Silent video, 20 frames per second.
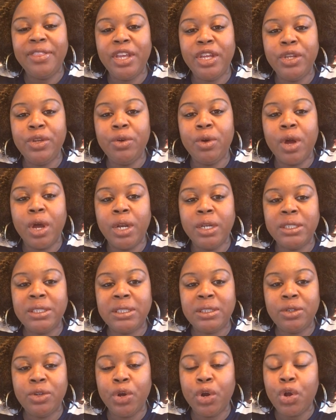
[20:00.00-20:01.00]
then you're
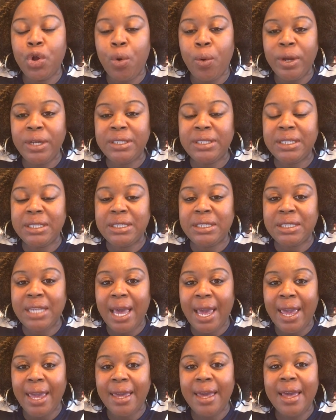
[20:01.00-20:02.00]
going to
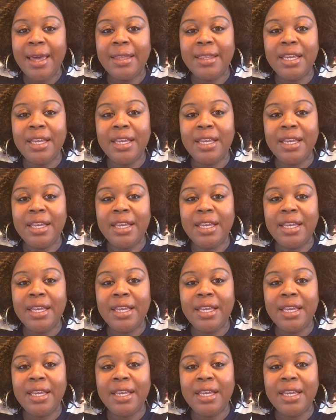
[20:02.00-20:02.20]
say